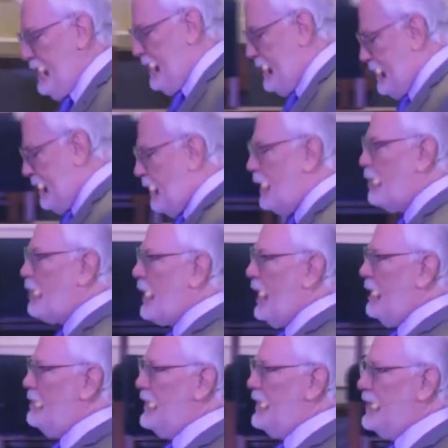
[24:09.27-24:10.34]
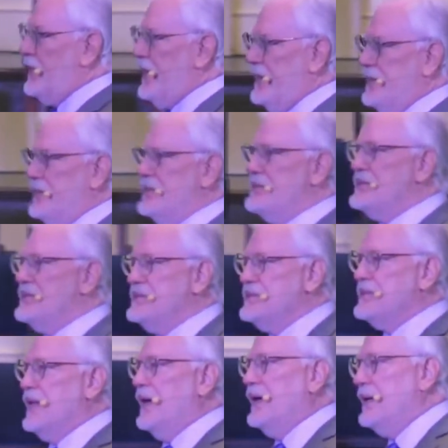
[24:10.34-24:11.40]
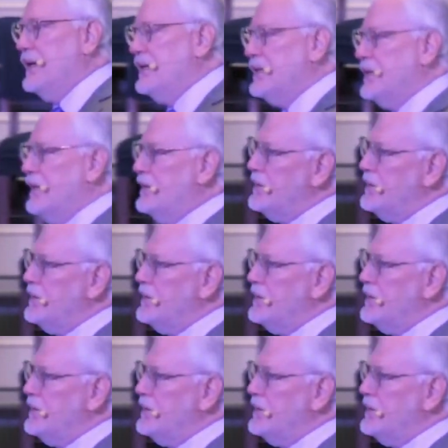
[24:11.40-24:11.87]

The only problem with that is, is that in the